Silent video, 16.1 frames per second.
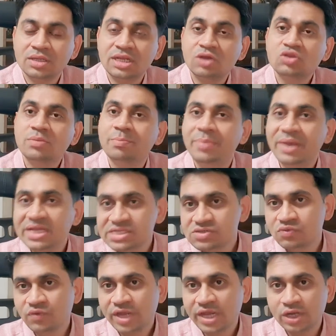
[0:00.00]
Now, the
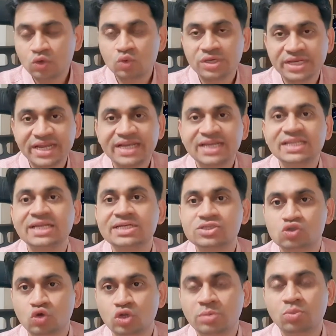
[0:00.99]
best way to create that
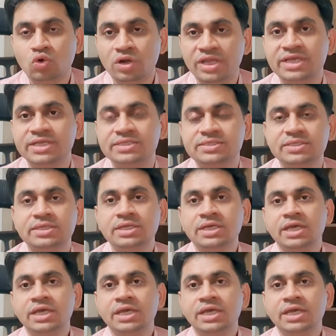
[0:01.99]
storyboard is,